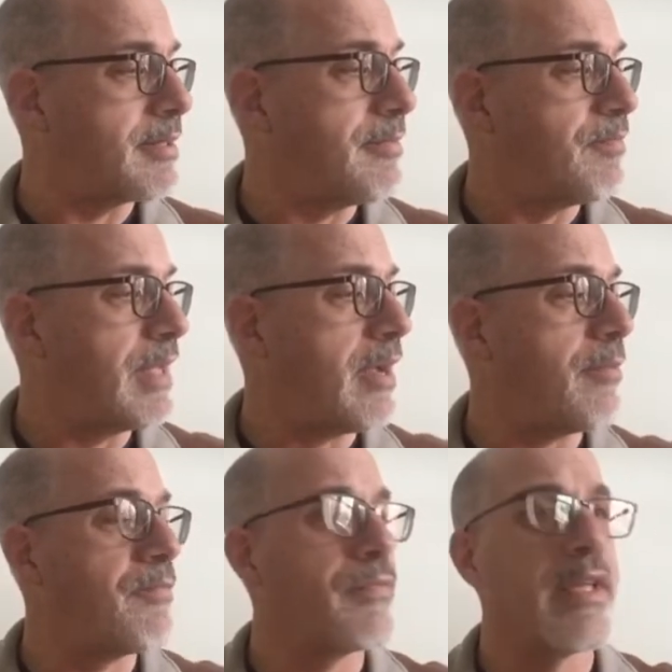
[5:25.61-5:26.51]
Now,
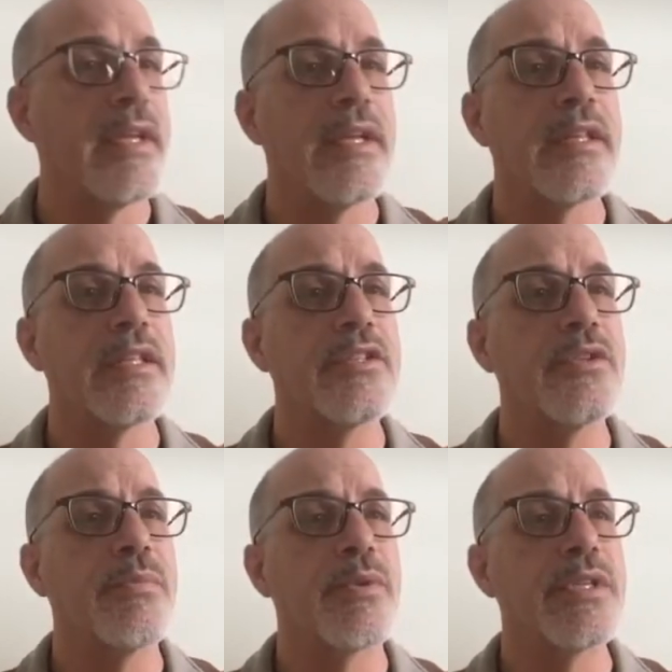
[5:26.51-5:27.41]
let's do
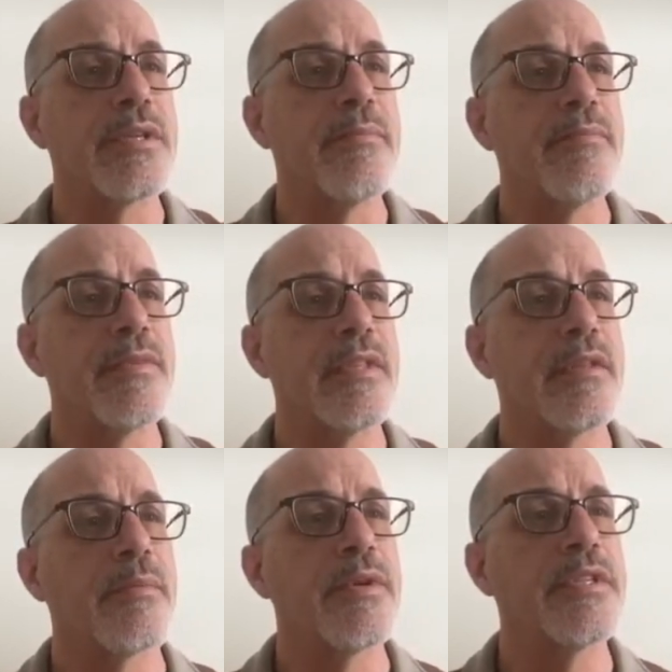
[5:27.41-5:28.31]
prism. The
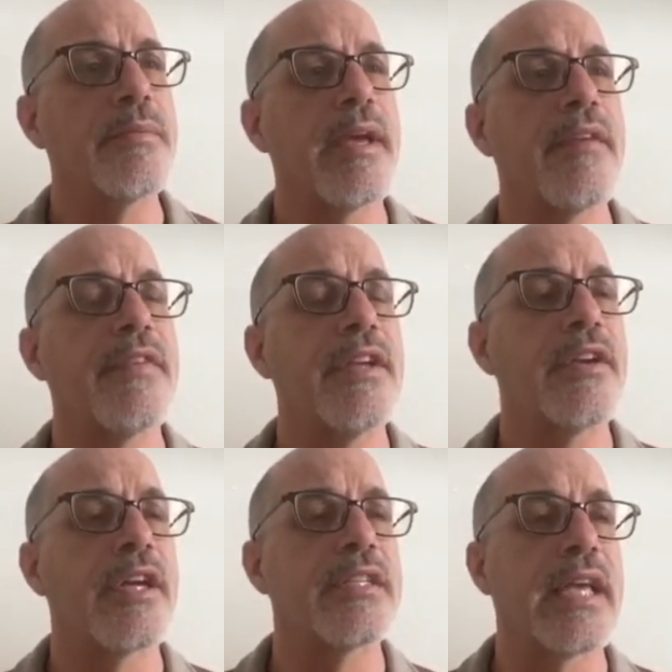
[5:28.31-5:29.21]
prism I have here
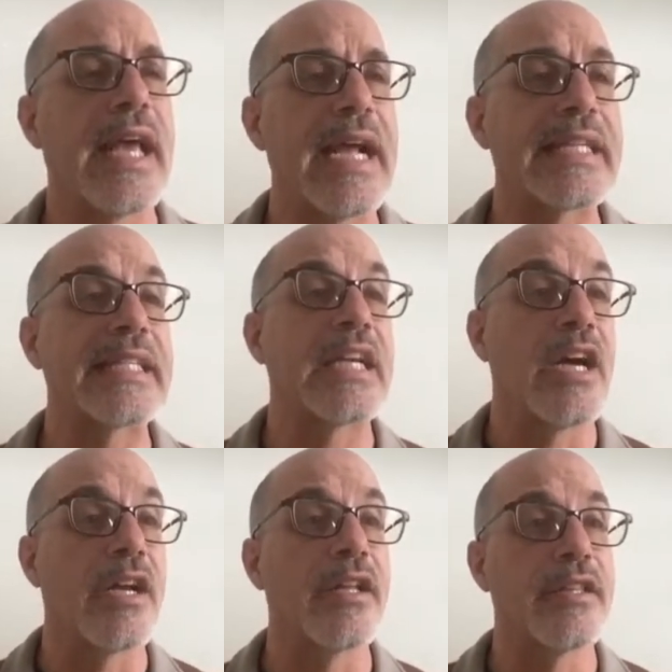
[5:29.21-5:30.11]
has a hexagon
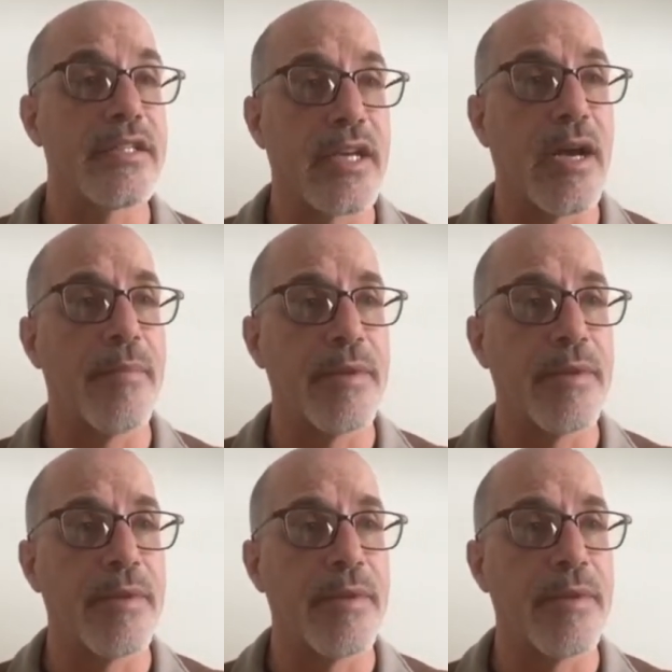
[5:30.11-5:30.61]
on the top and the